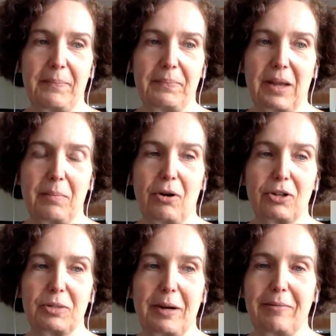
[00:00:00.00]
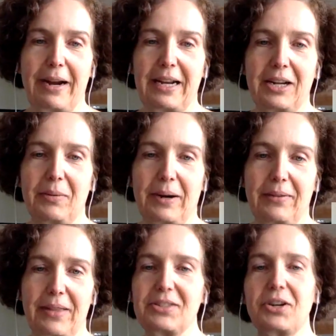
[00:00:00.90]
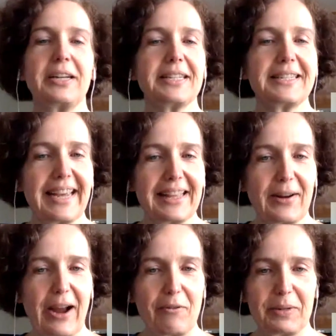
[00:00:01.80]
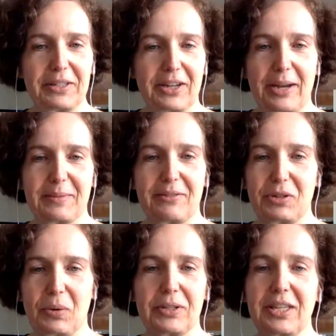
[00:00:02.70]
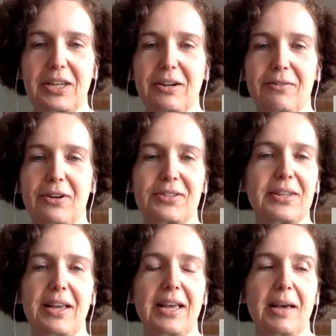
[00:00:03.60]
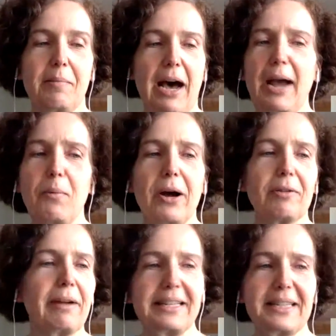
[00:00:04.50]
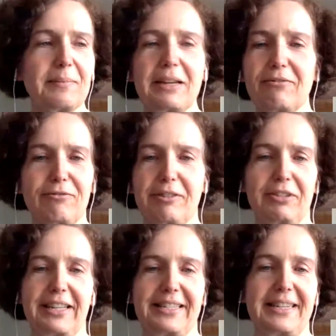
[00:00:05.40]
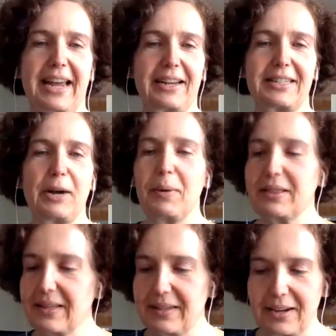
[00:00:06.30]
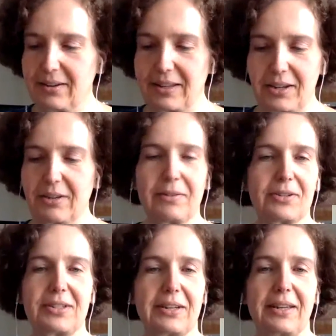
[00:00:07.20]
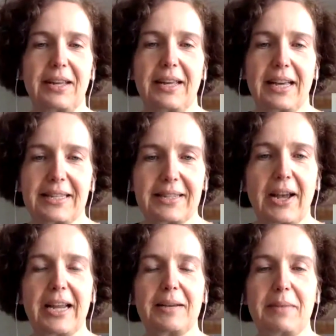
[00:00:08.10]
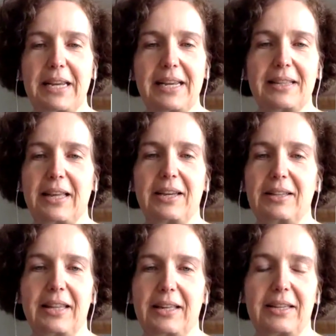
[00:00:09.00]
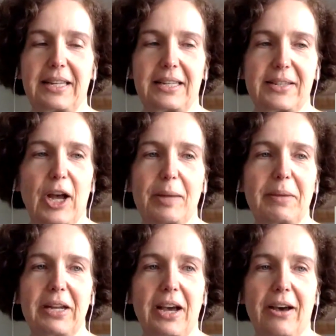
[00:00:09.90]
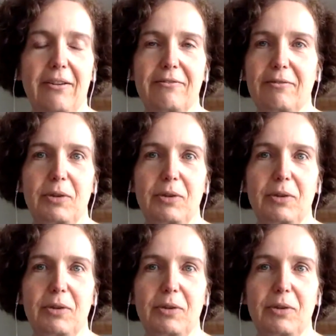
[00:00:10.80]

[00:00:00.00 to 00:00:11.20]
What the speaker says: approached my writing career. That's not to say there haven't been times I've told the universe, I want to write something frivolous next. I want the universe to assign me the assignment of,